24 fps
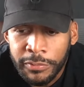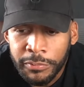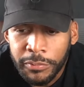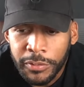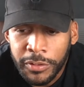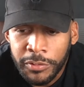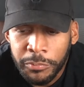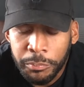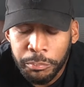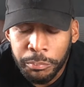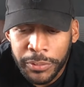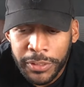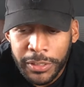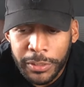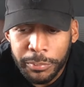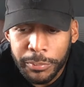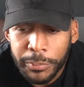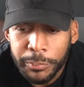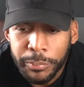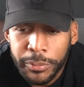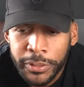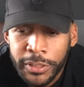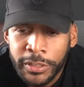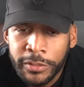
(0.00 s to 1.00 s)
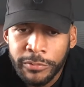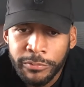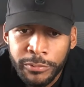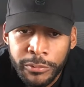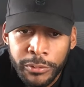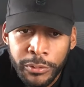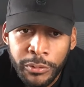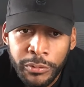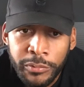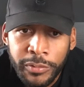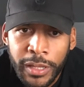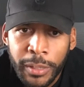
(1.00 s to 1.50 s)
it's being prepared for
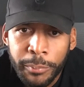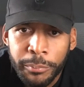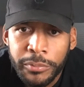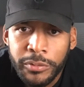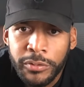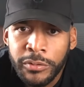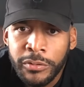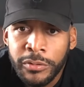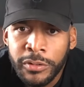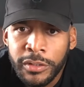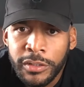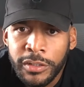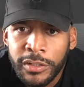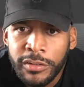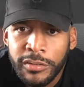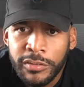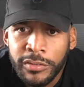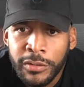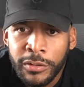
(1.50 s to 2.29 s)
those opportunities.